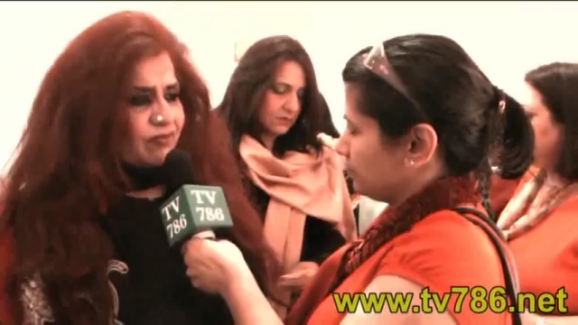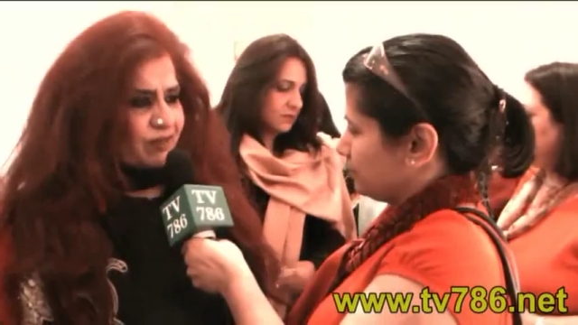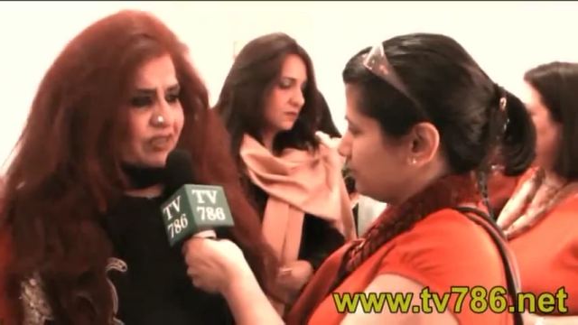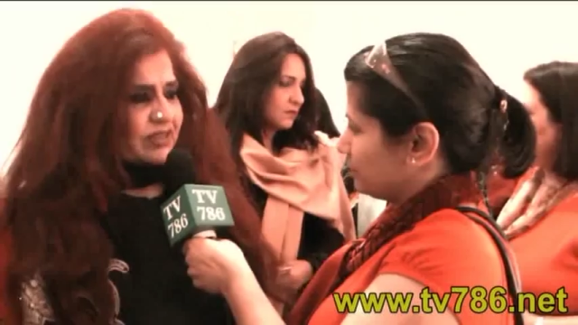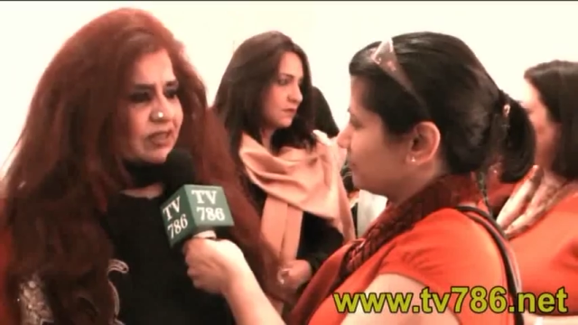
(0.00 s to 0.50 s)

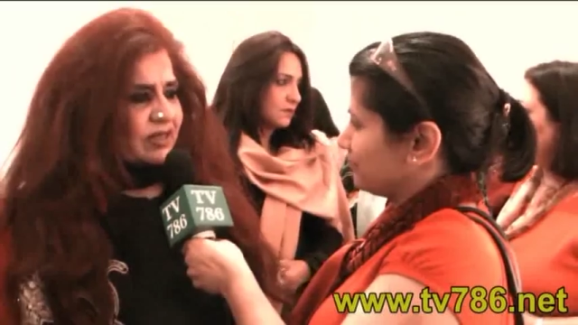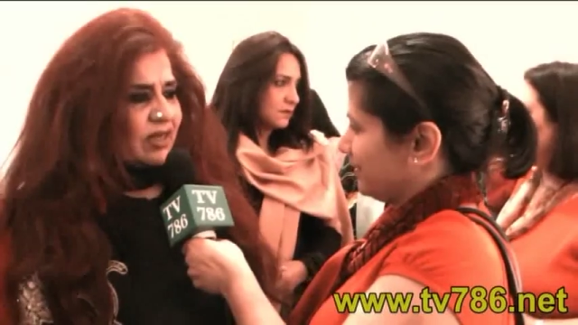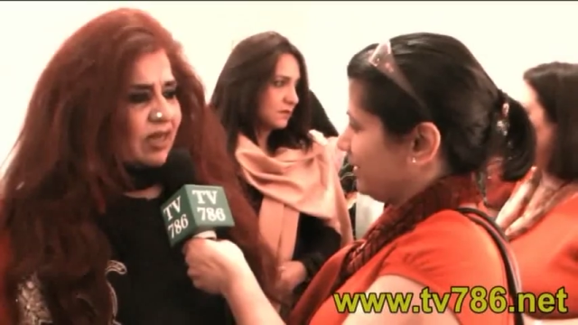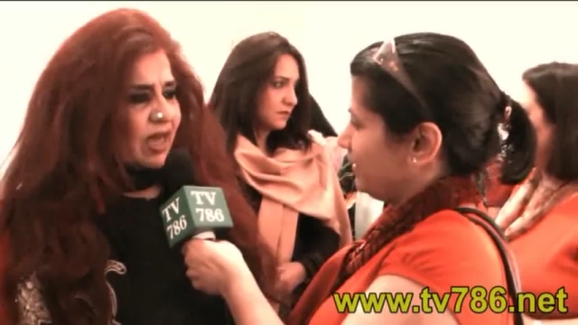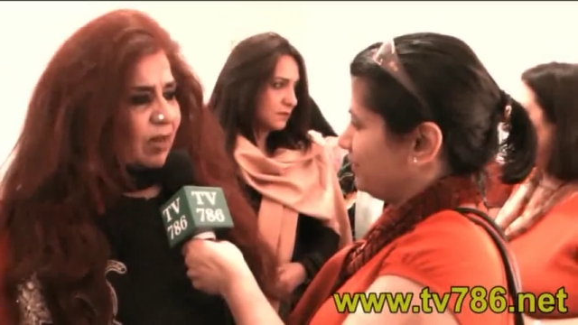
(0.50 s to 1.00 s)
Speaker 1: first
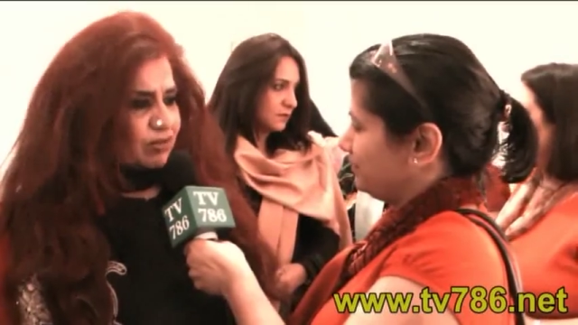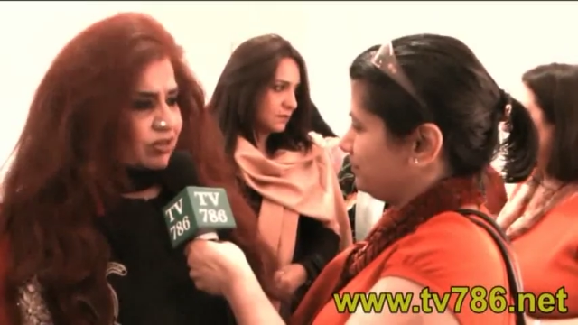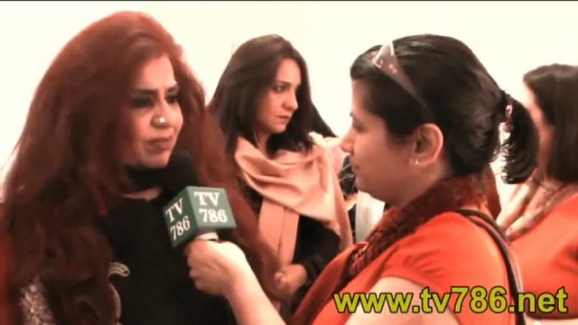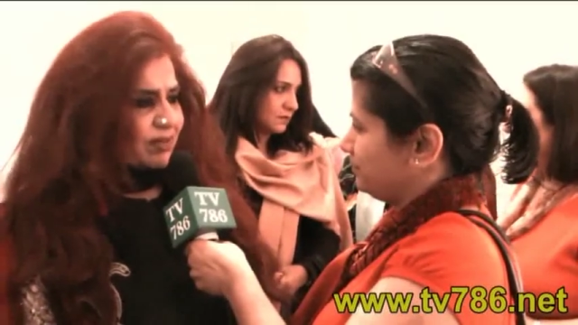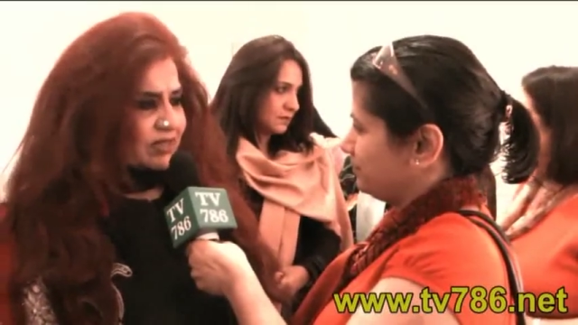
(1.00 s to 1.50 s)
and
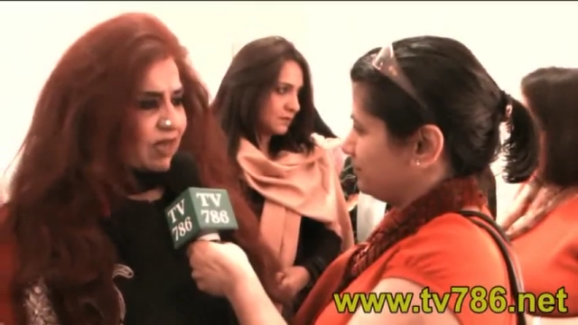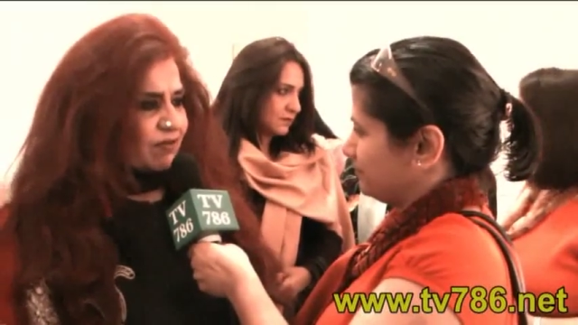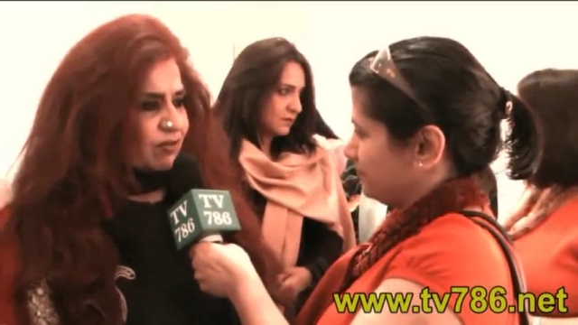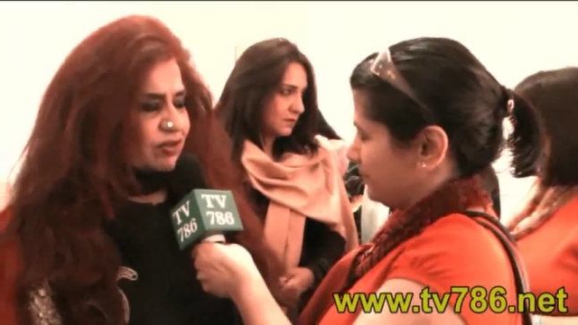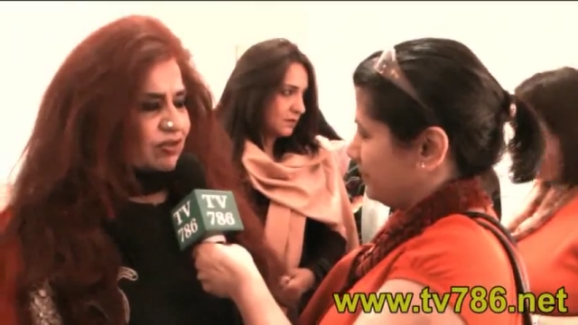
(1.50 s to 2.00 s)
Muslim much
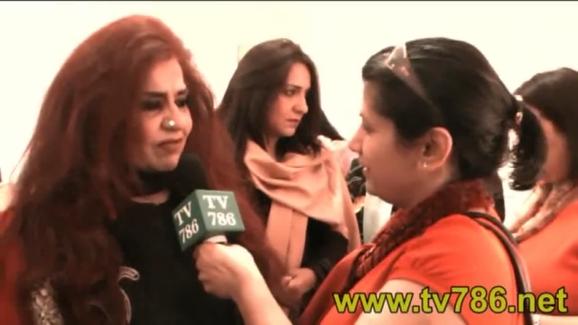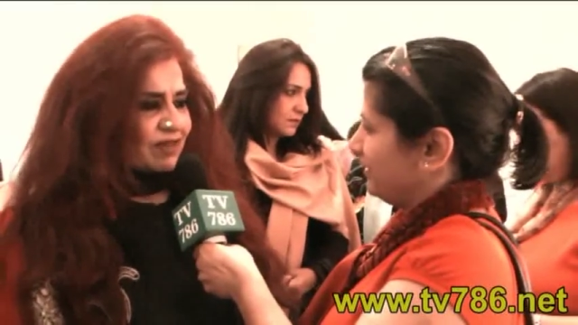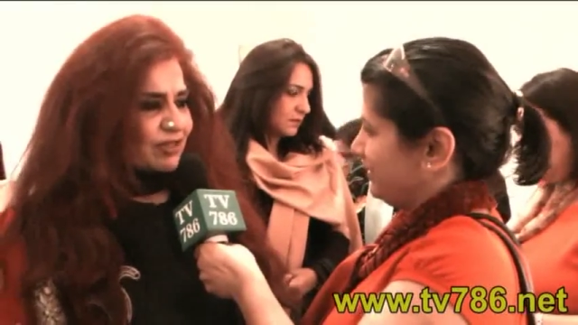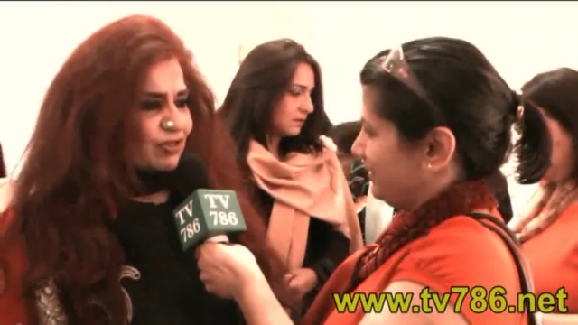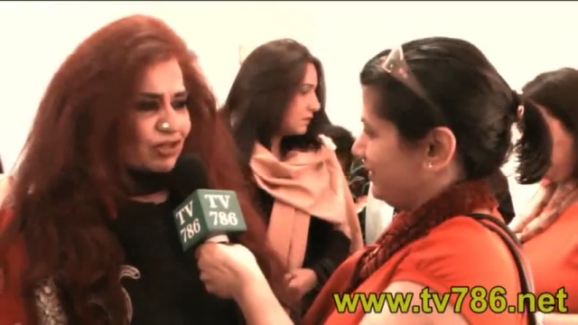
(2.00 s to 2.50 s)
afterwards. So I have
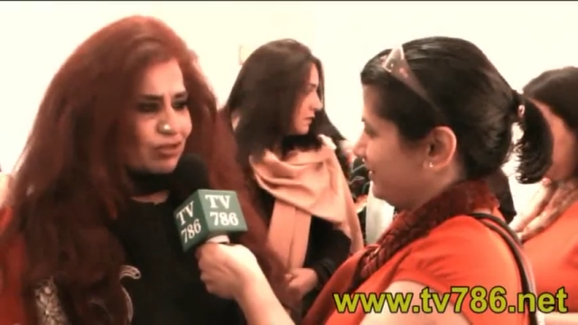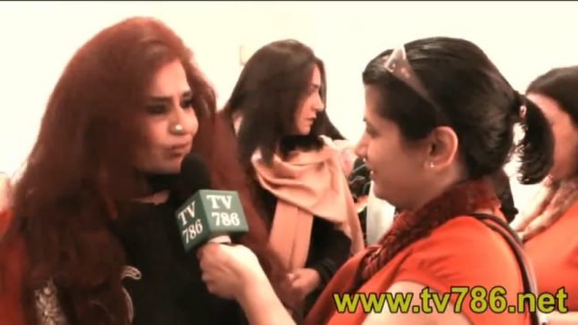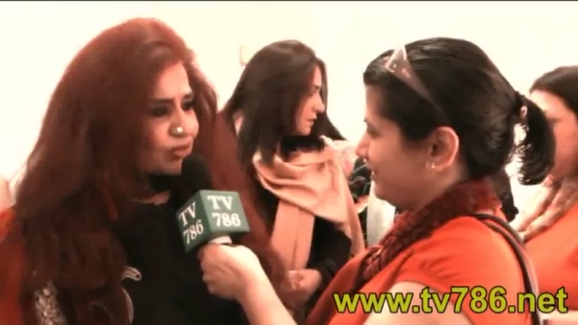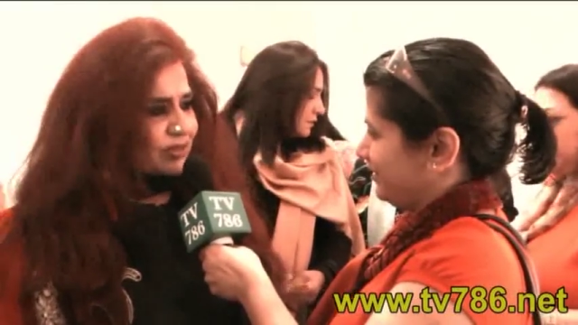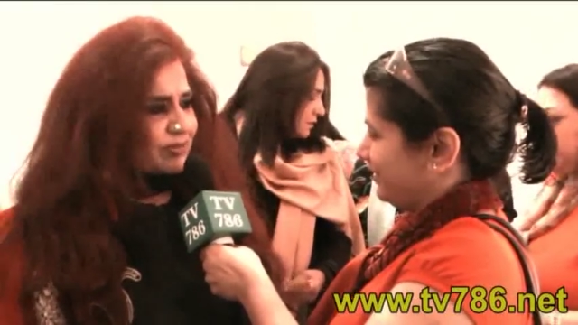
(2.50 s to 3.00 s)
nothing to say to
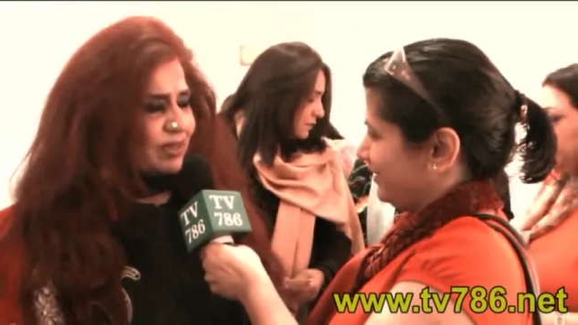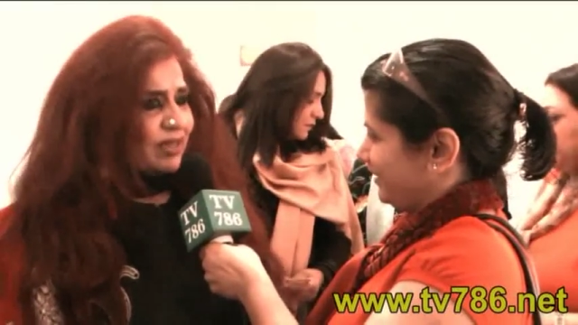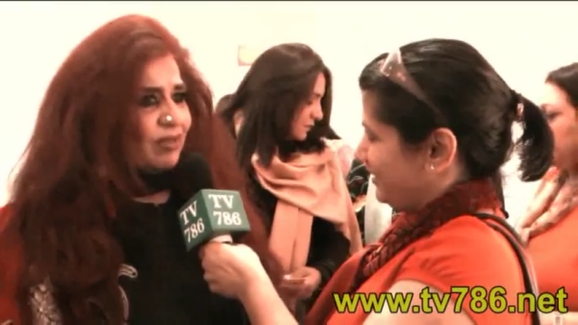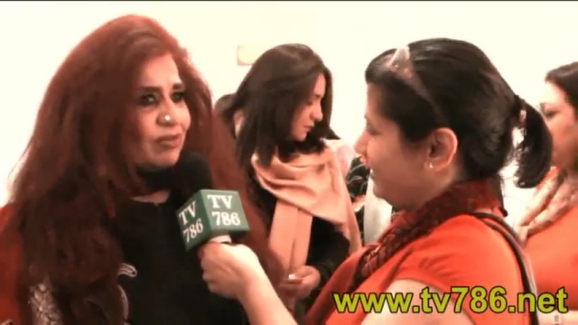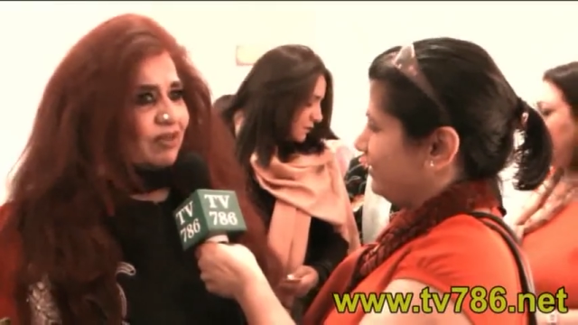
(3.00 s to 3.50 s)
Muslim.
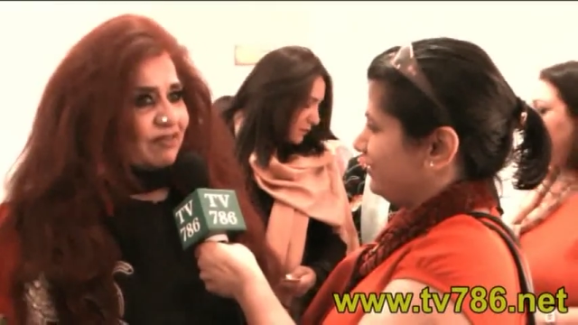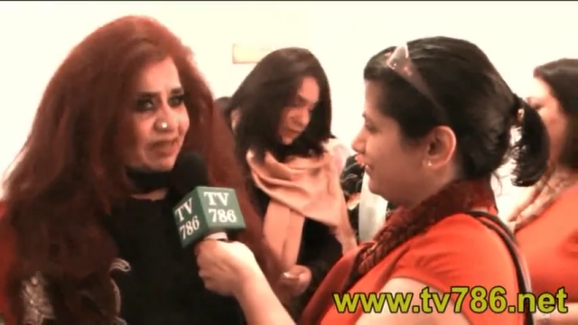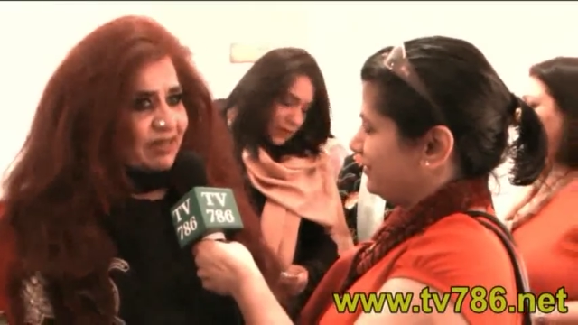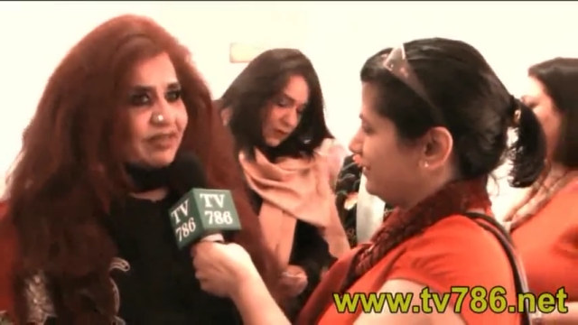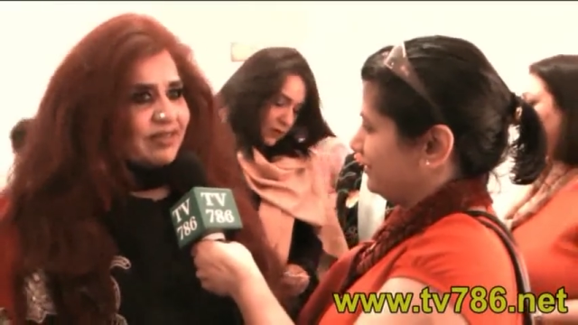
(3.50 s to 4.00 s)

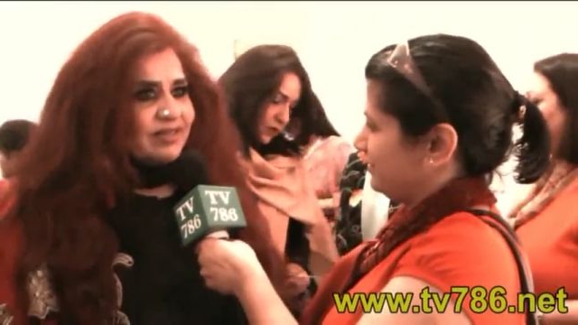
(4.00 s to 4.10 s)
Every Indian